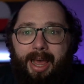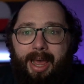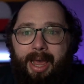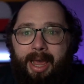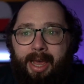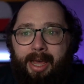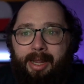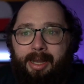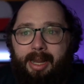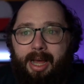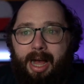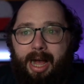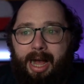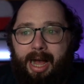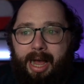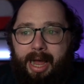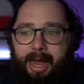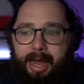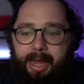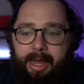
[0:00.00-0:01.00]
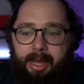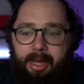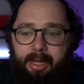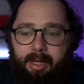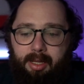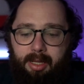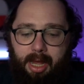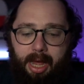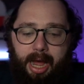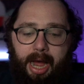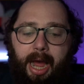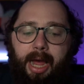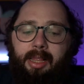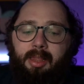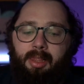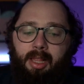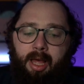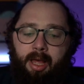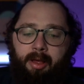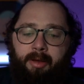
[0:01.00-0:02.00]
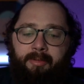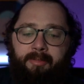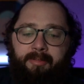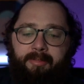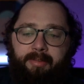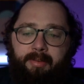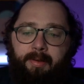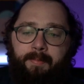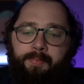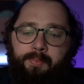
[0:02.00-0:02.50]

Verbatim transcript: And I love